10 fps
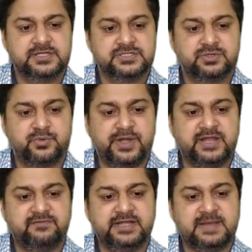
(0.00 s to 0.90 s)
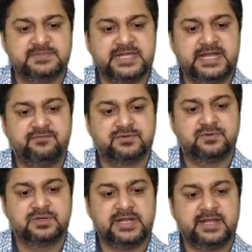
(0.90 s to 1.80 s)
So, 21 times 8 would
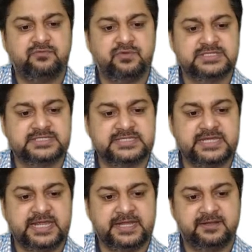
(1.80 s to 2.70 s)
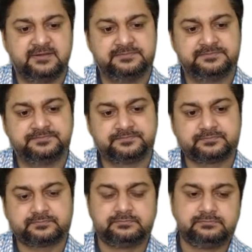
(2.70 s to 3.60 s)
look like 168.
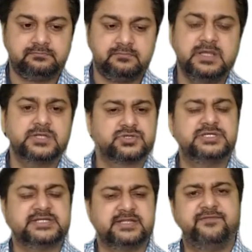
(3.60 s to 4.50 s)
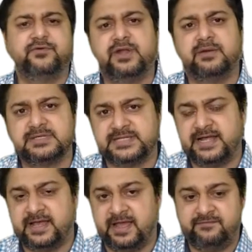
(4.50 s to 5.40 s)
So, these are the few numbers that
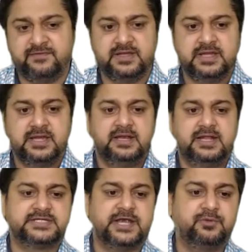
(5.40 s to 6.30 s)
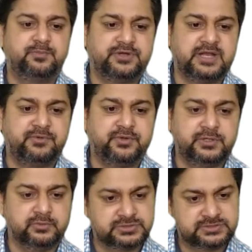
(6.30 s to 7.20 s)
I have. Let's try to put them to
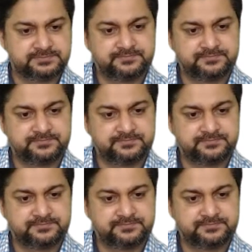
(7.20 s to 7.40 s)
use.